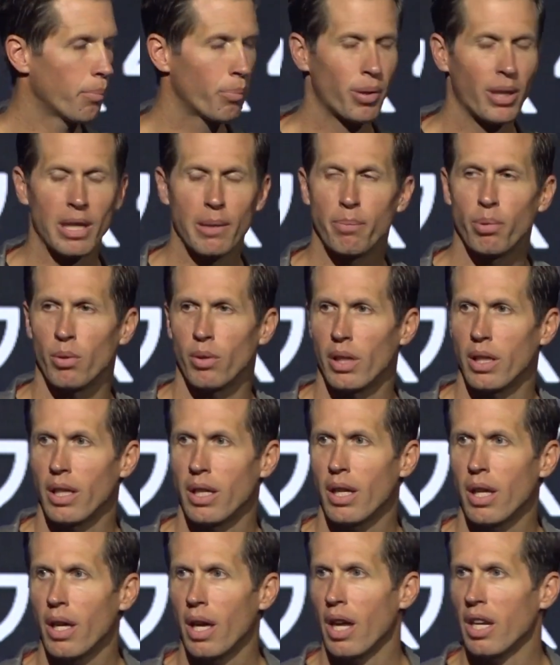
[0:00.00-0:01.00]
people. And,
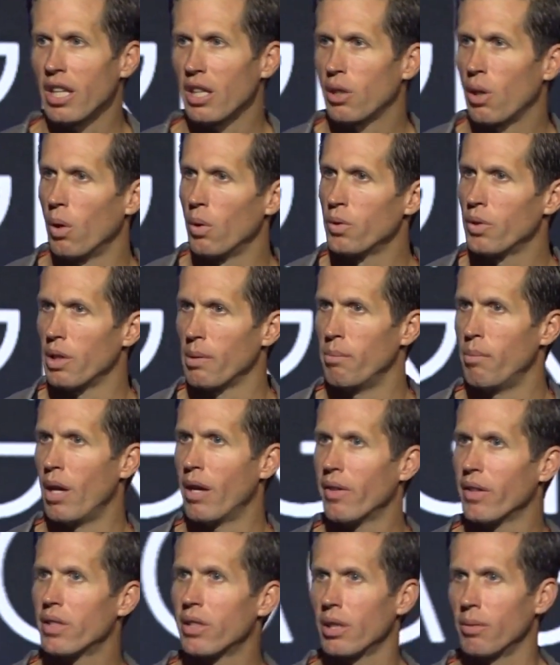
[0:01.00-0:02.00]
and he goes and he
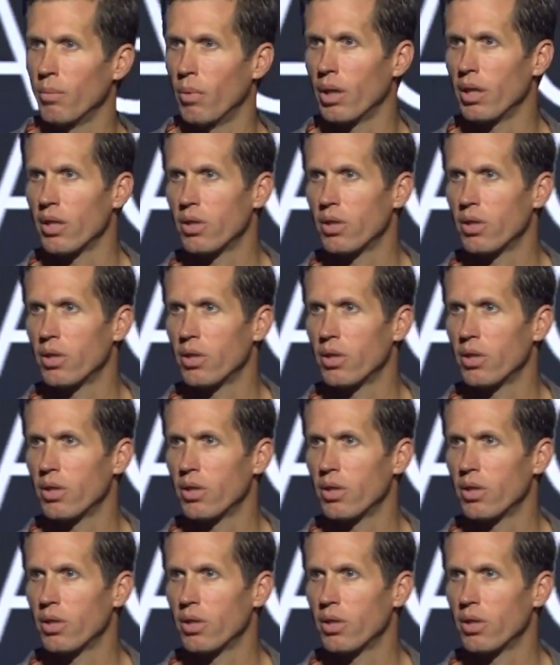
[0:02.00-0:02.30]
marries someone.